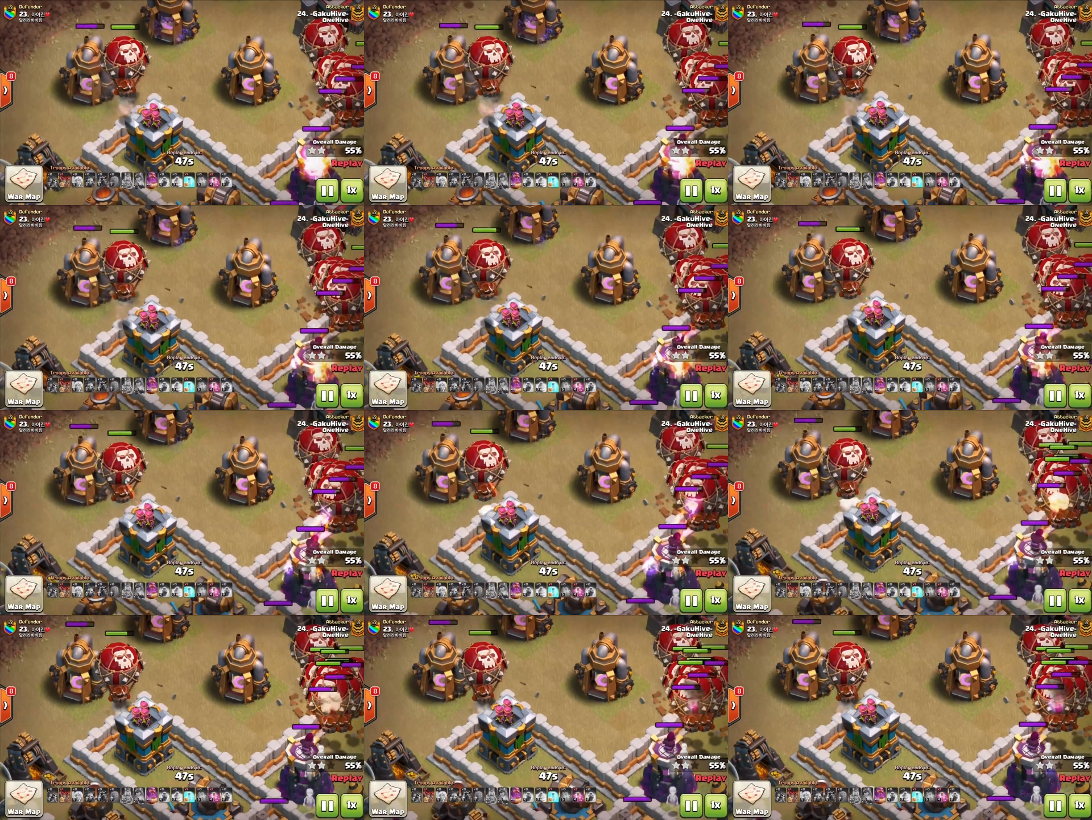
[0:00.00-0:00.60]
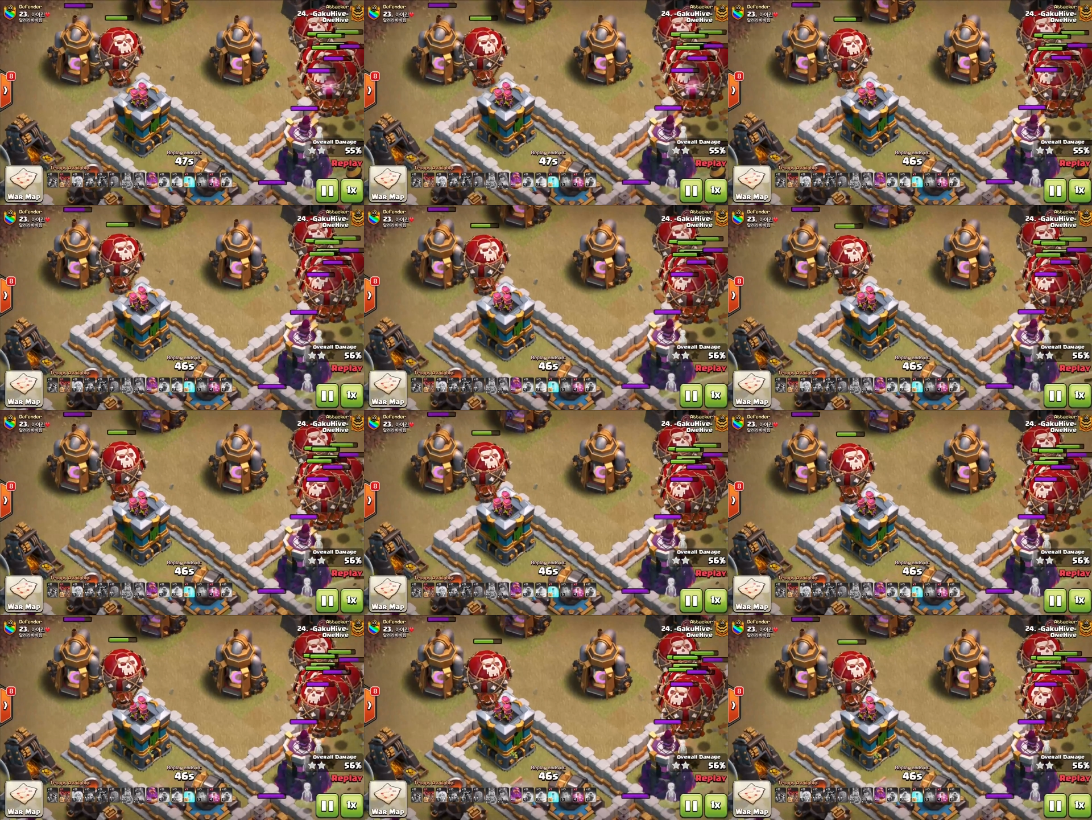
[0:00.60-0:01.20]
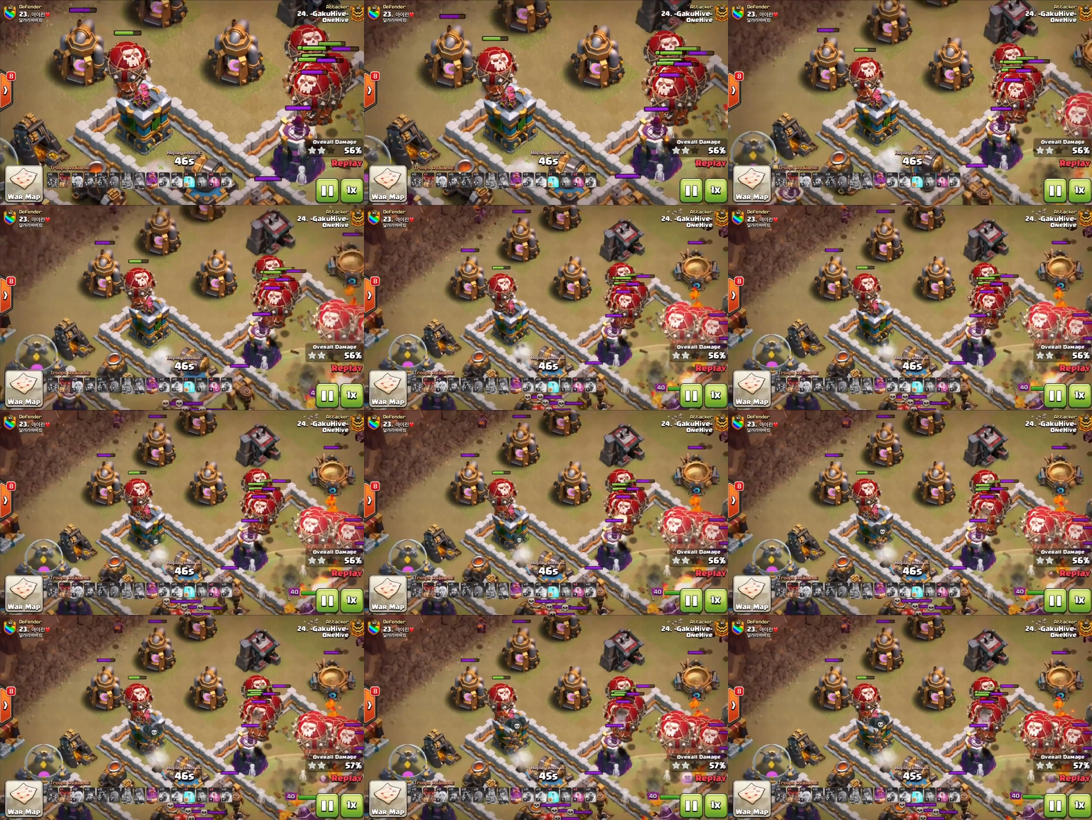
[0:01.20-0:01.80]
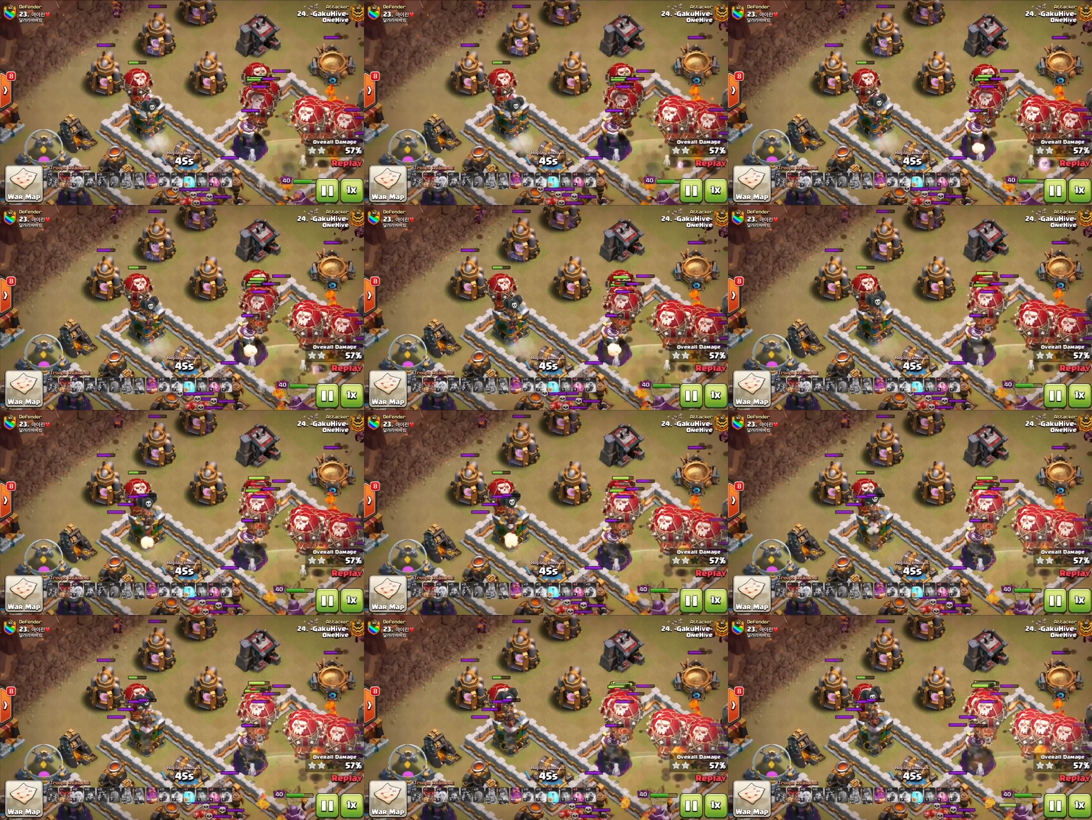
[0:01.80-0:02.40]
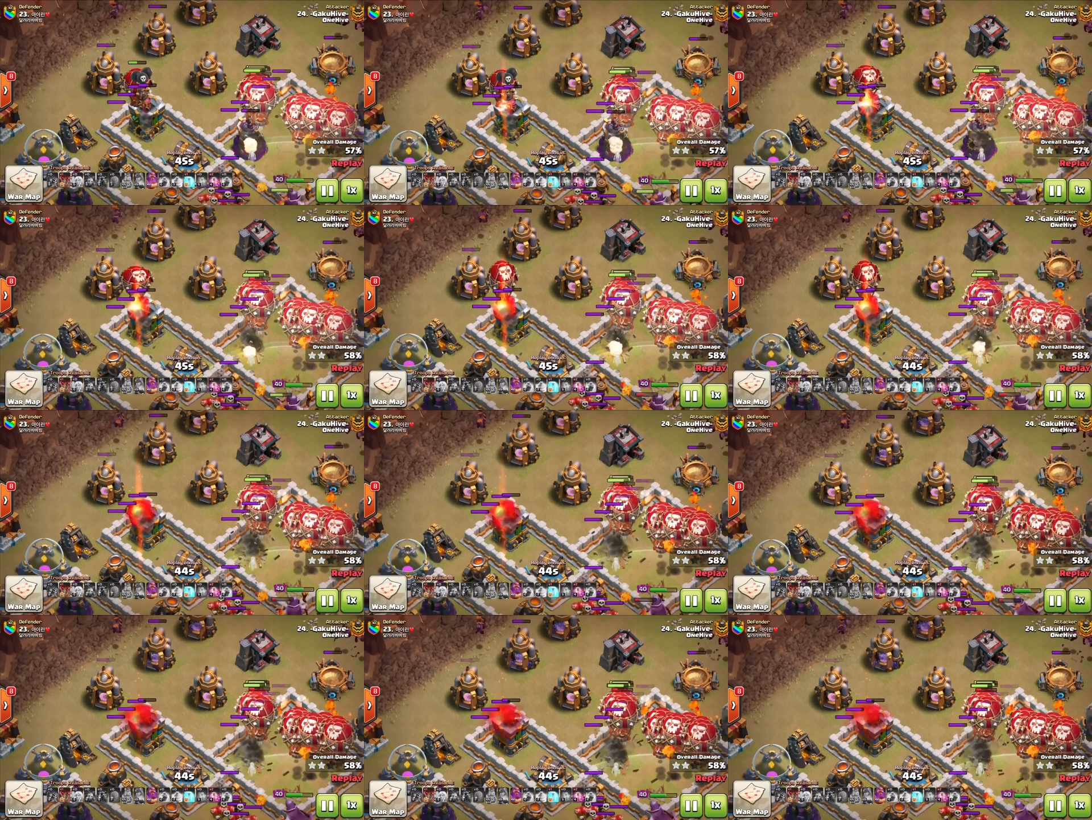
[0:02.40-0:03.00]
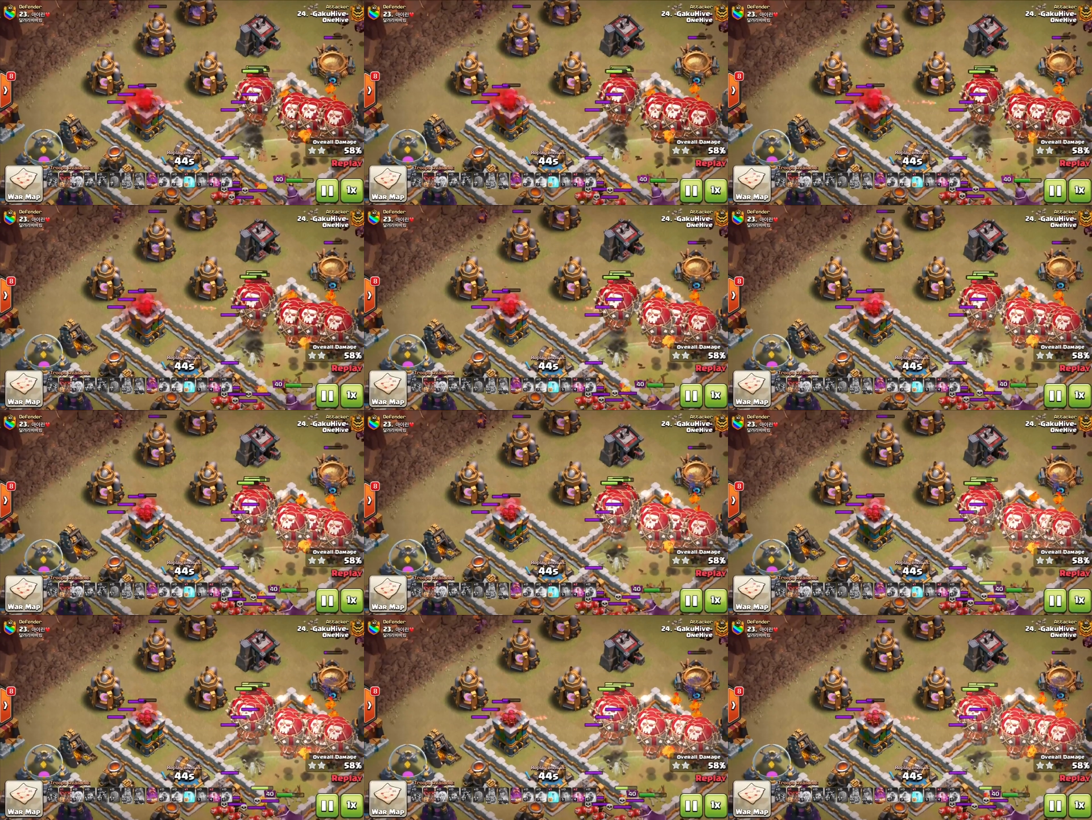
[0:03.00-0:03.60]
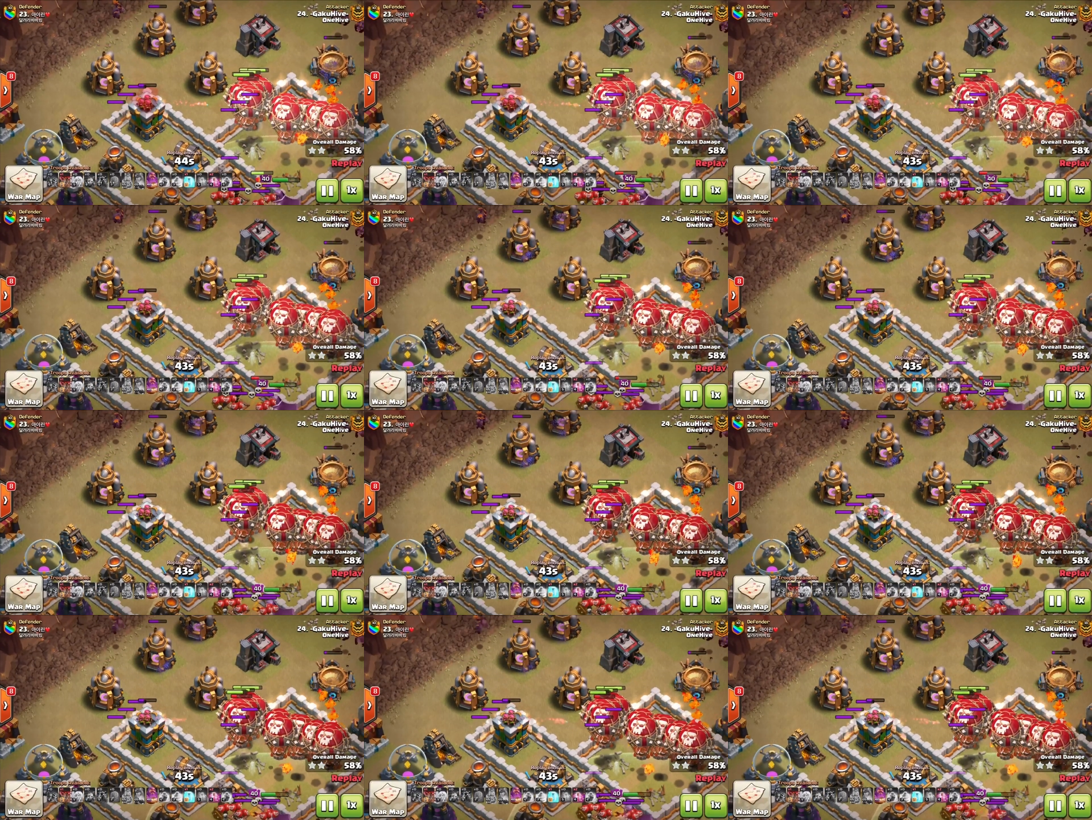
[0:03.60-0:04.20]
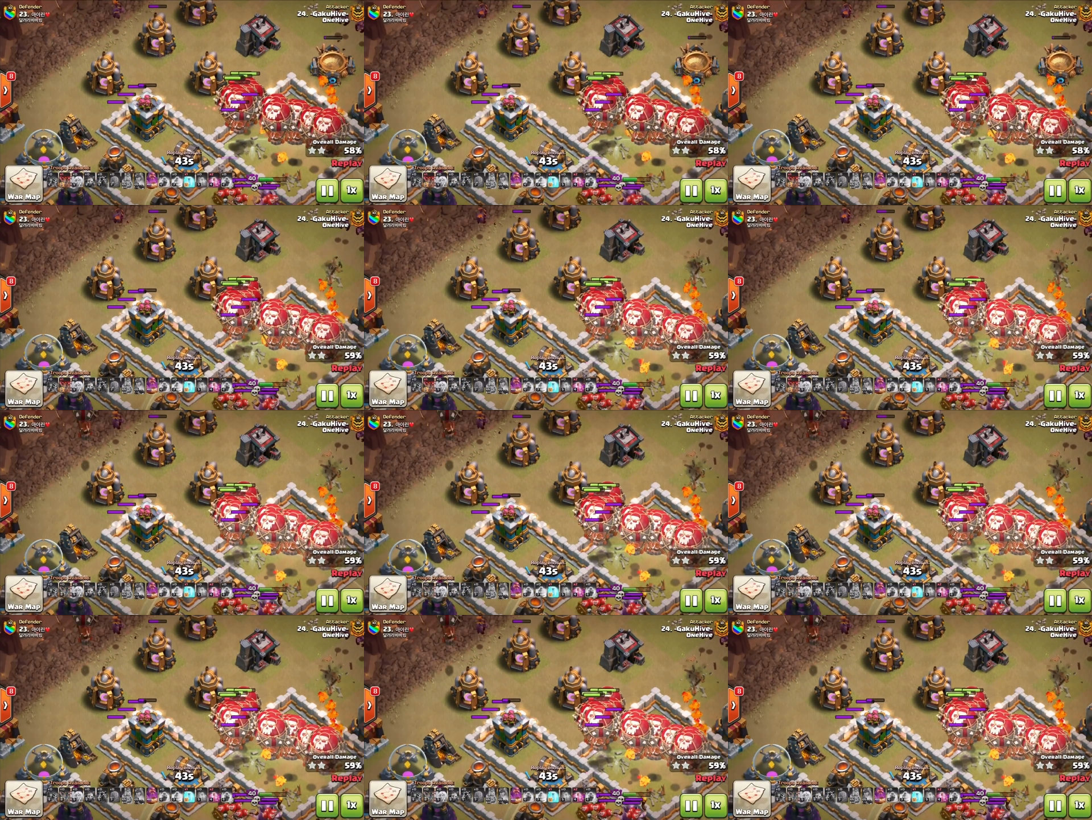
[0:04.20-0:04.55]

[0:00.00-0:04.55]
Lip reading: No face is visible, so there are no lips to read.